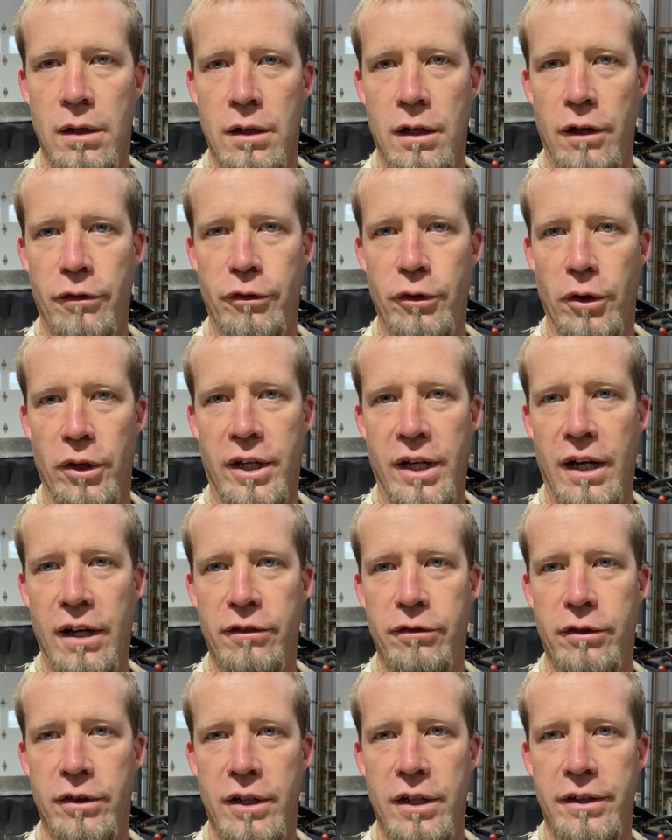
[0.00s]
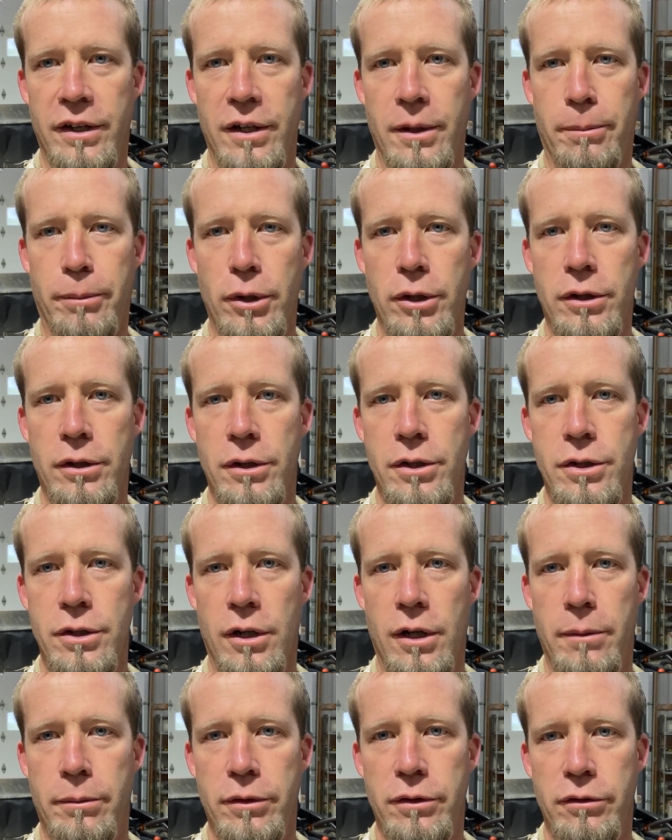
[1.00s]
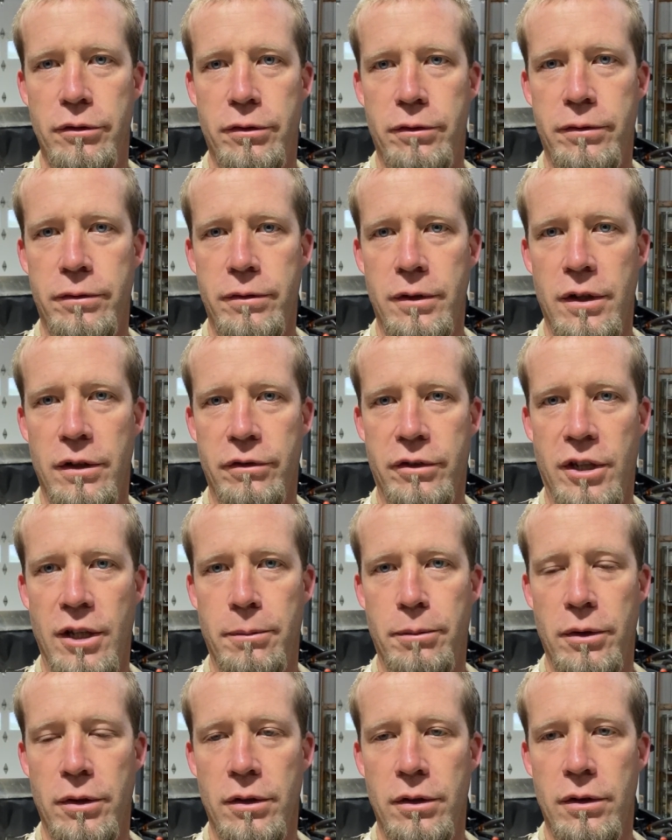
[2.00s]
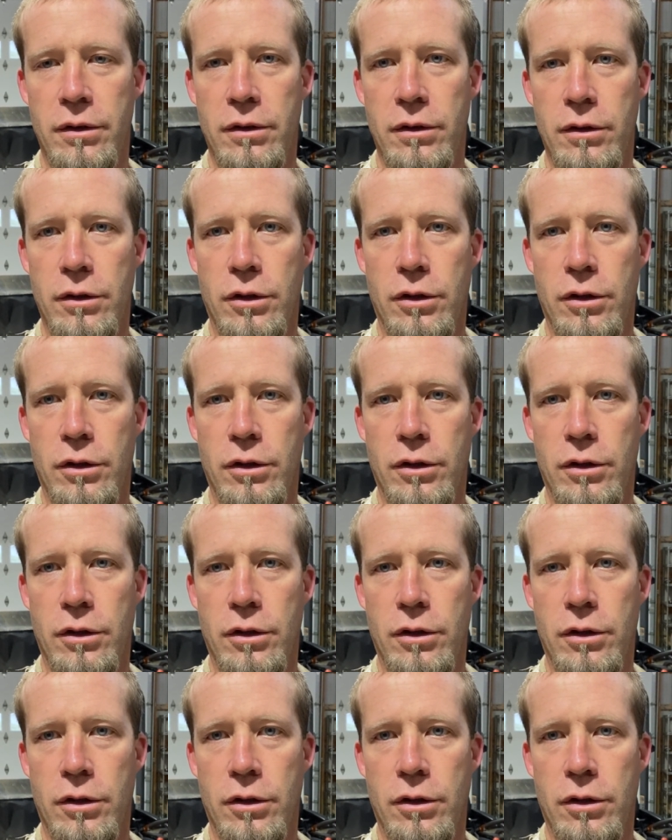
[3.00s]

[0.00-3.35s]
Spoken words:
feel like I've done a pretty good job of keeping